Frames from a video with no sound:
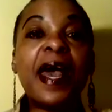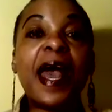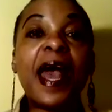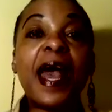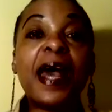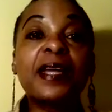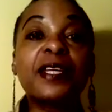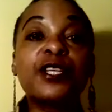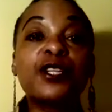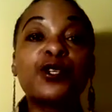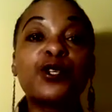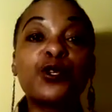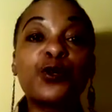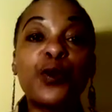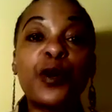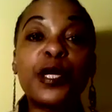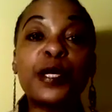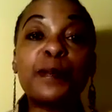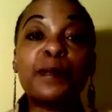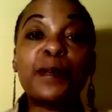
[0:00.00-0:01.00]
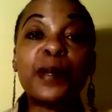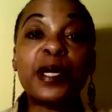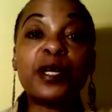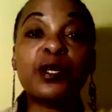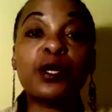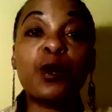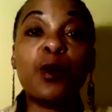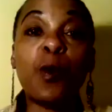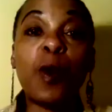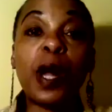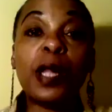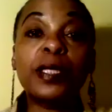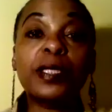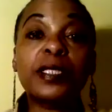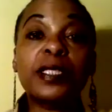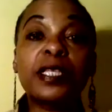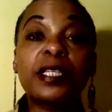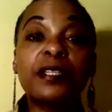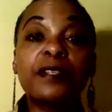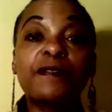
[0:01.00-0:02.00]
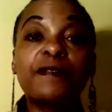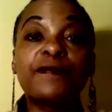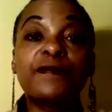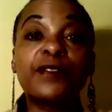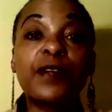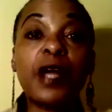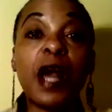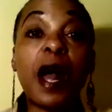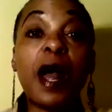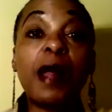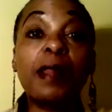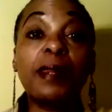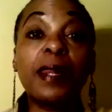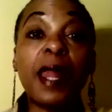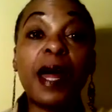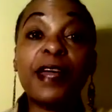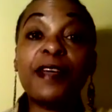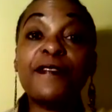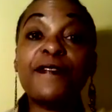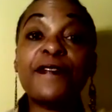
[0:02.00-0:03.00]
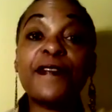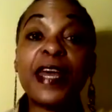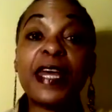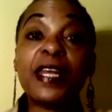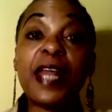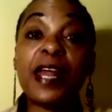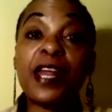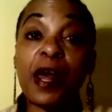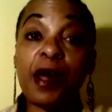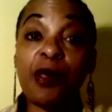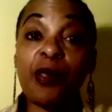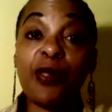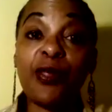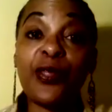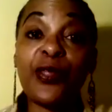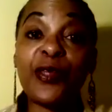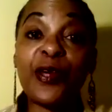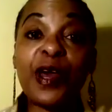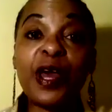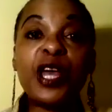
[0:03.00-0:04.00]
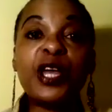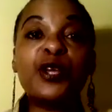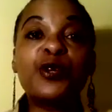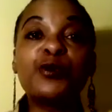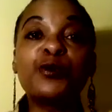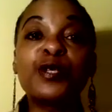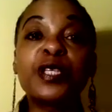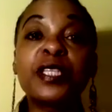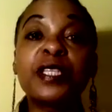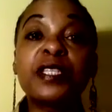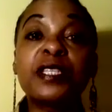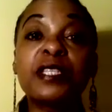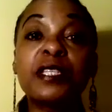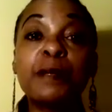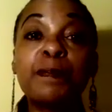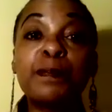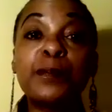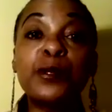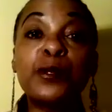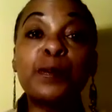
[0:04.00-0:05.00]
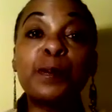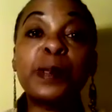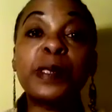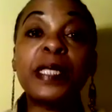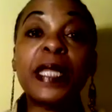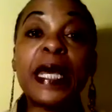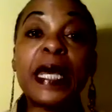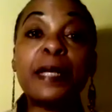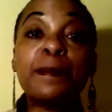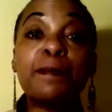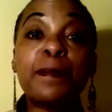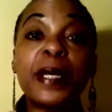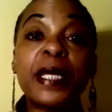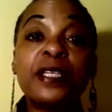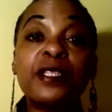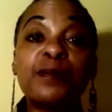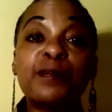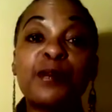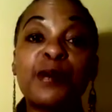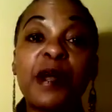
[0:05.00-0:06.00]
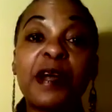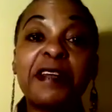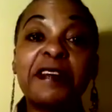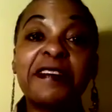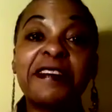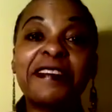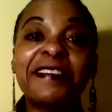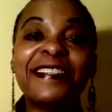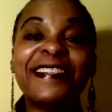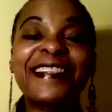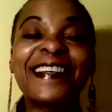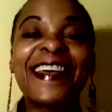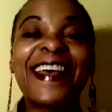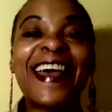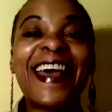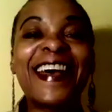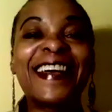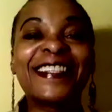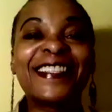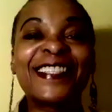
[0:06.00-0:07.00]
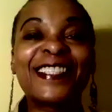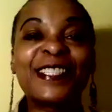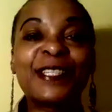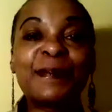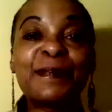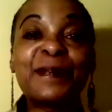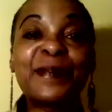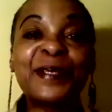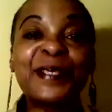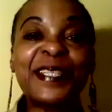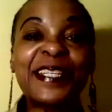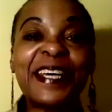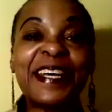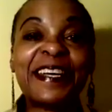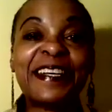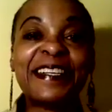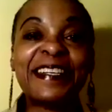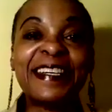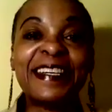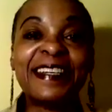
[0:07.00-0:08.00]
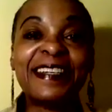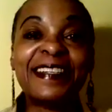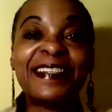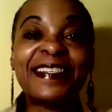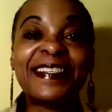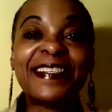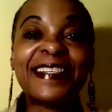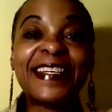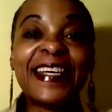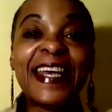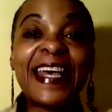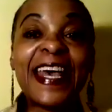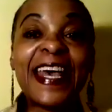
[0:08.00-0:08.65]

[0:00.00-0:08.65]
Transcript: and enjoy a better quality of life and health using simple plant-based products and simple techniques.